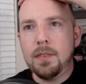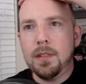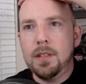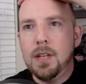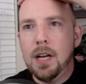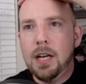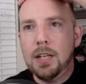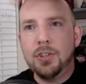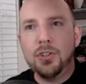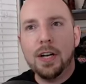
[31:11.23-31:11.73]

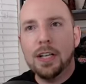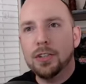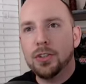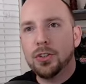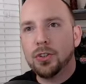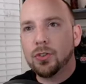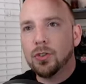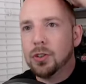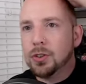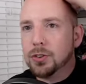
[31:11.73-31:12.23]
I tried
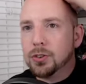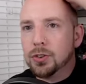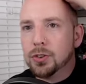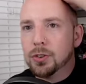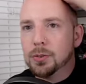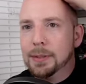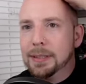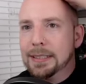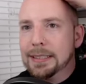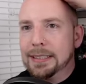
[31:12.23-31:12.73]
scrolling
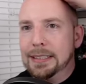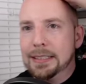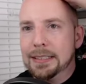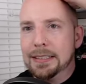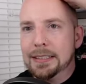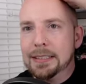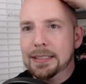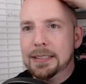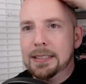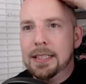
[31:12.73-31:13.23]
through, but I can't
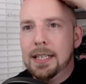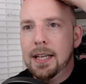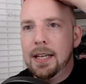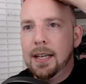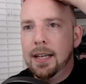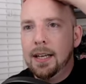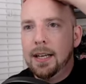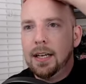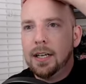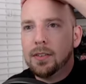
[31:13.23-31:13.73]
see it.
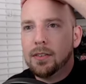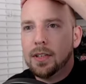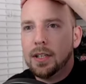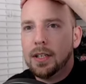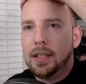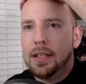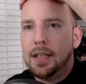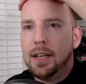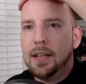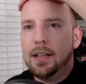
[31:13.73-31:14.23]
Here,
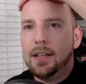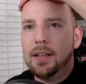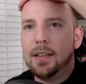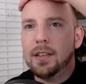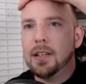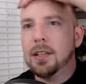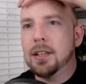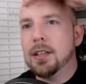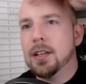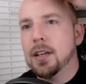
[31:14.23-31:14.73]
Ronnie, how do you
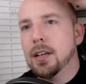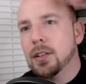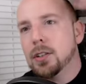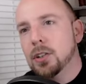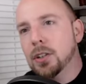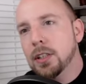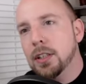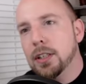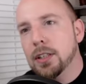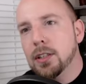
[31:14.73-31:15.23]
think a
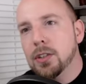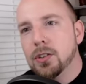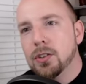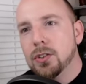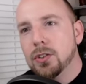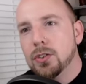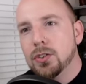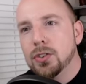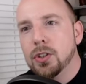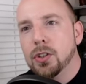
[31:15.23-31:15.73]
character like
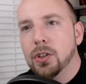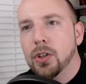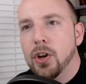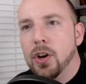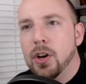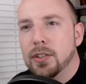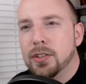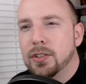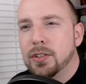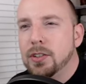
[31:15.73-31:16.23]
Earl's
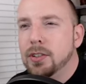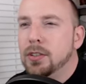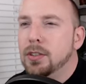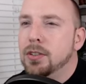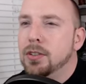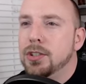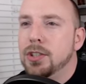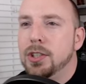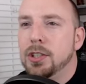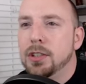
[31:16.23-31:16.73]
lost
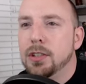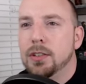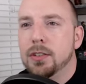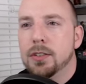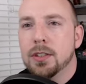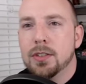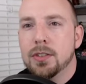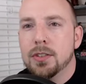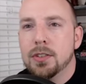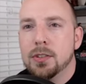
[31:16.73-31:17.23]
Jin
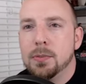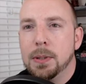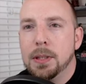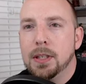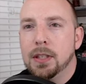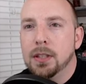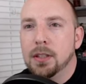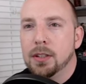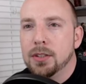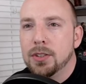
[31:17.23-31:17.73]
doesn't speak
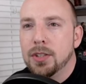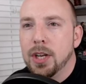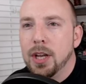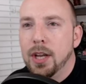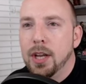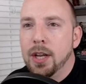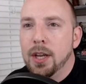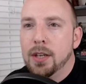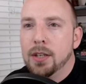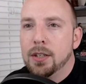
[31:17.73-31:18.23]
English
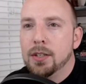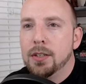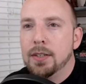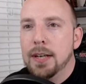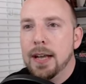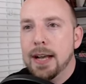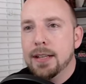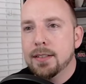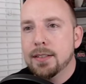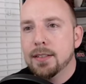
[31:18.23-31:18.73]
could
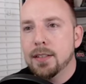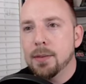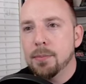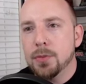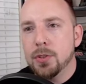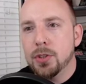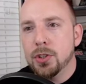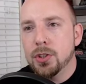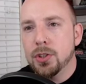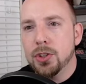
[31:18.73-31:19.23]
add something
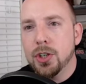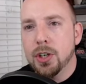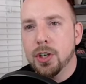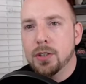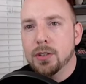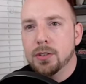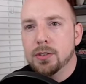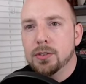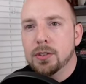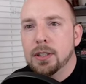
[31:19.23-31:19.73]
to the show?